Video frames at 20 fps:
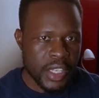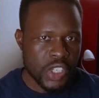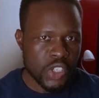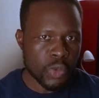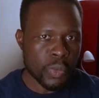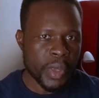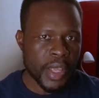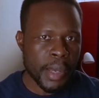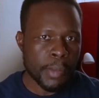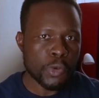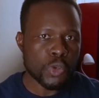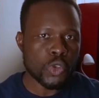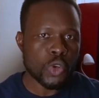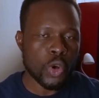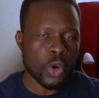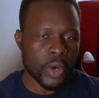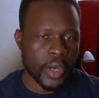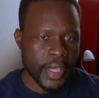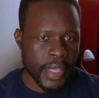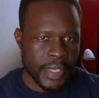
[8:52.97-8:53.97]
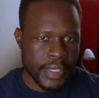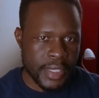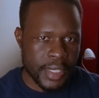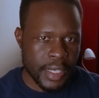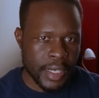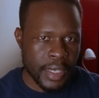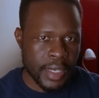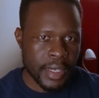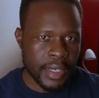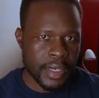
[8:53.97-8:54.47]
to be able to correct
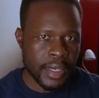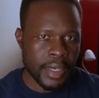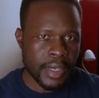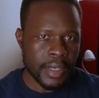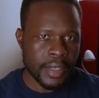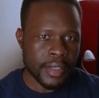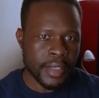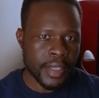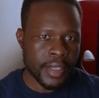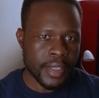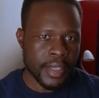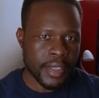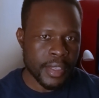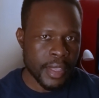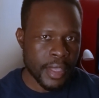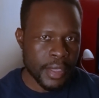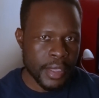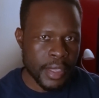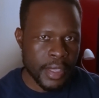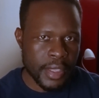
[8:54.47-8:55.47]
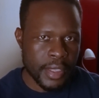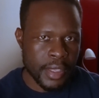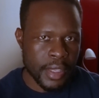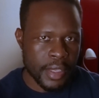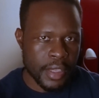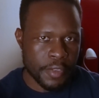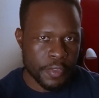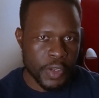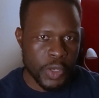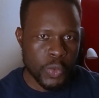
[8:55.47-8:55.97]

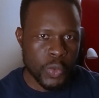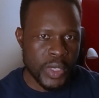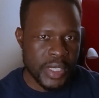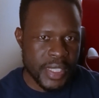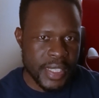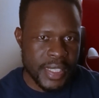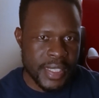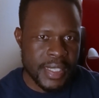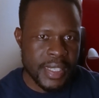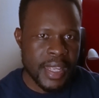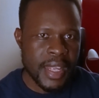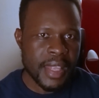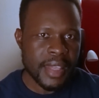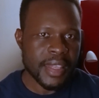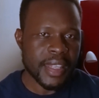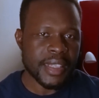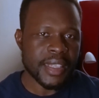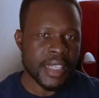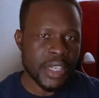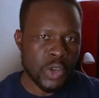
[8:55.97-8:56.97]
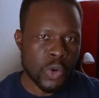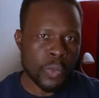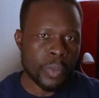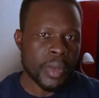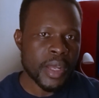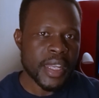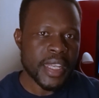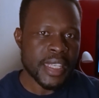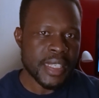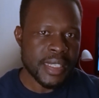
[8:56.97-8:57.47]
the frequencies that the room
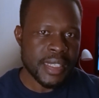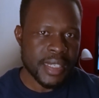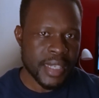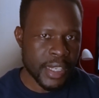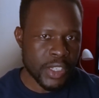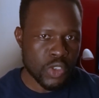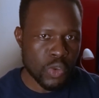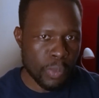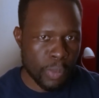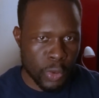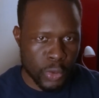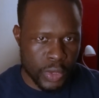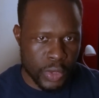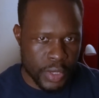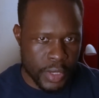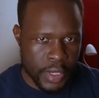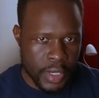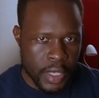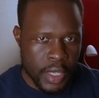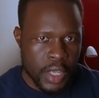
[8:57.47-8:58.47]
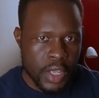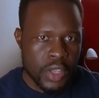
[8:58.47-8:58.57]
is trying to boost.